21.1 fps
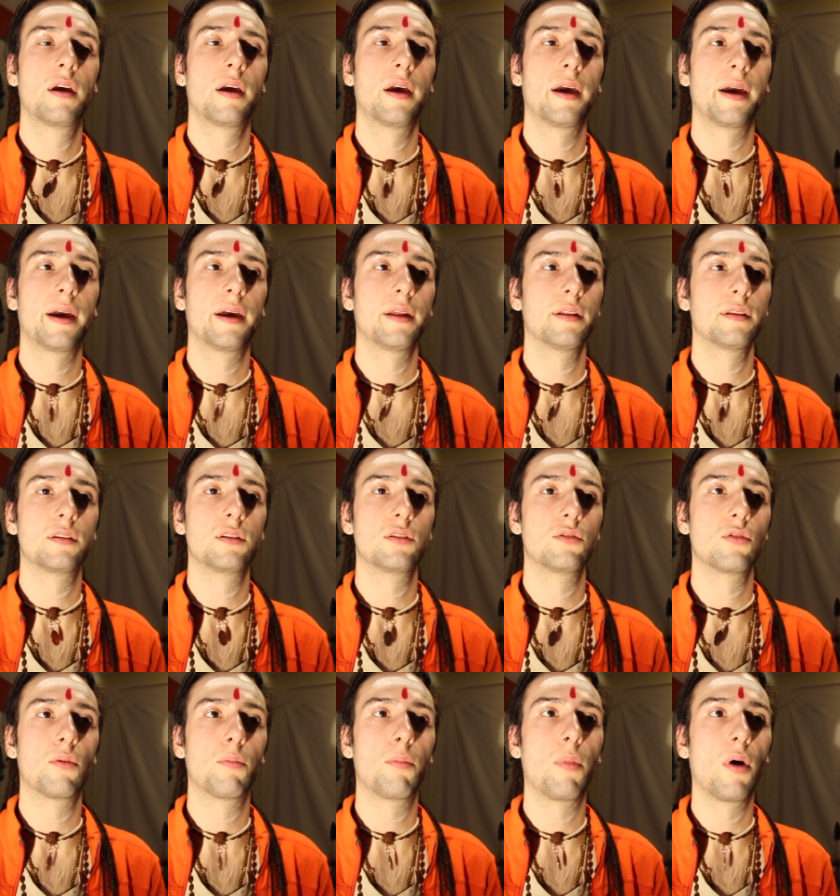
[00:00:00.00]
And
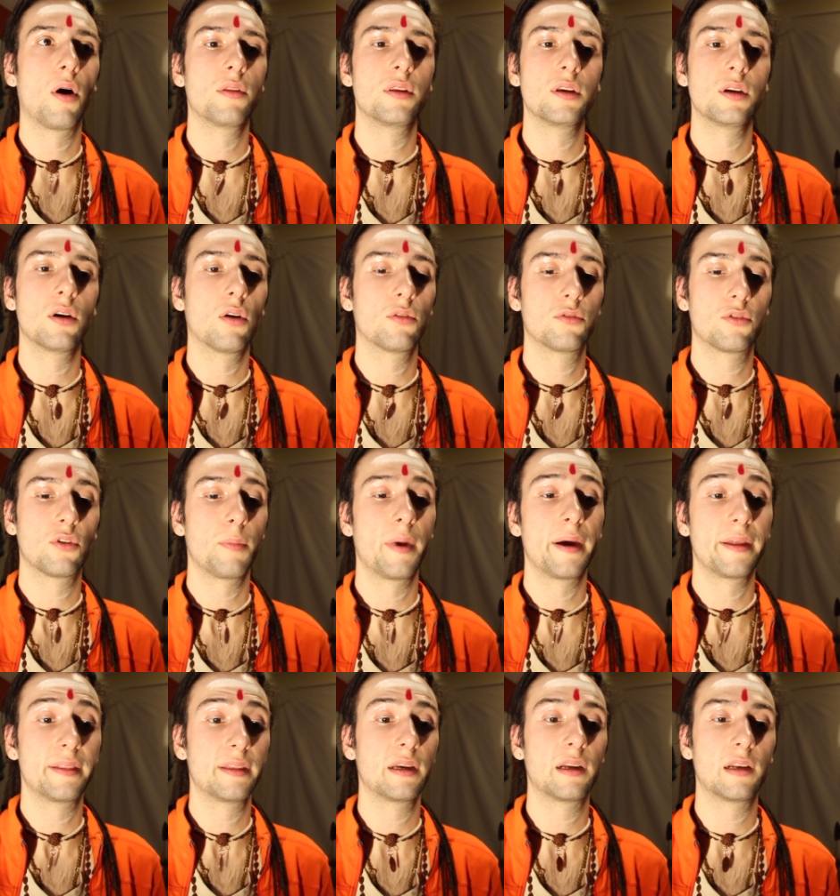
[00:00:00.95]
your body
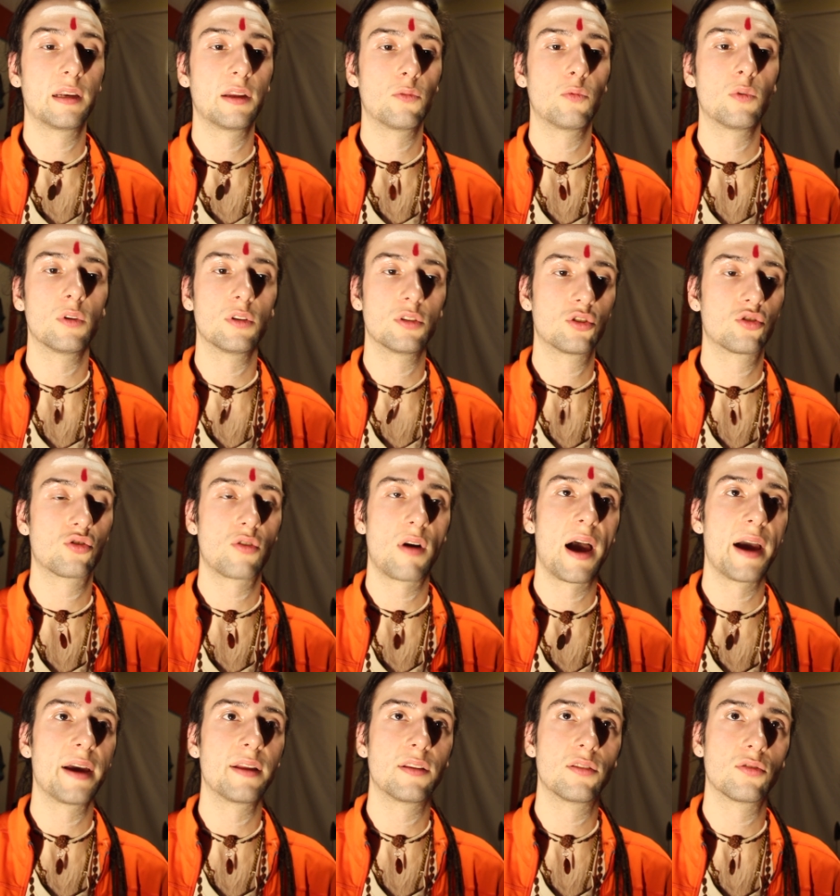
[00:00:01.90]
automatically will
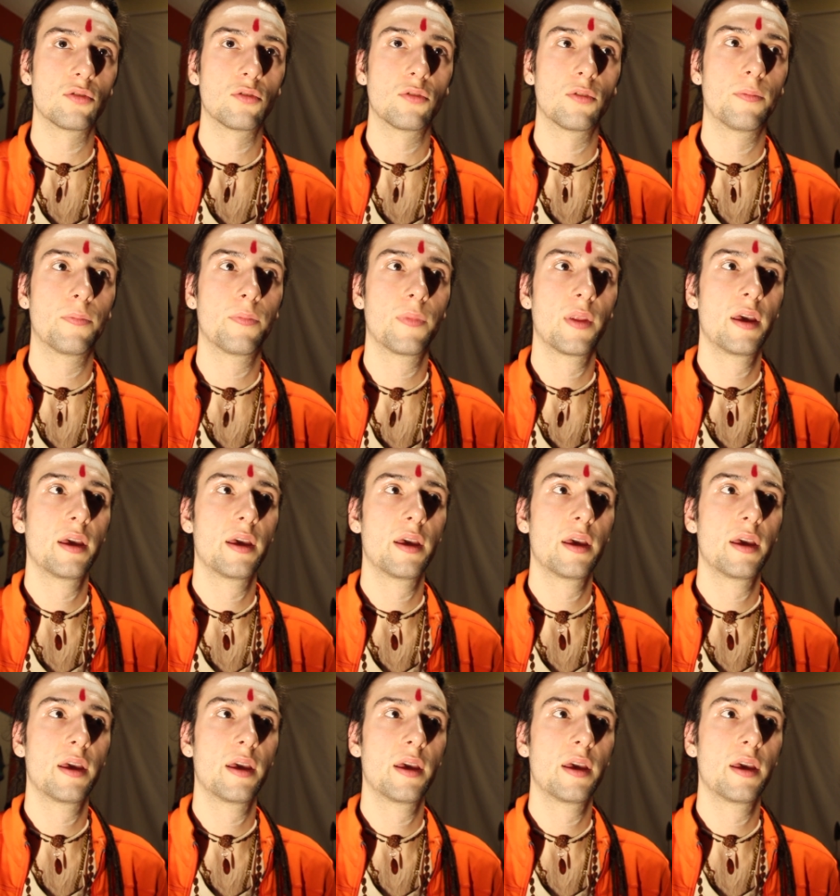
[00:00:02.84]
try to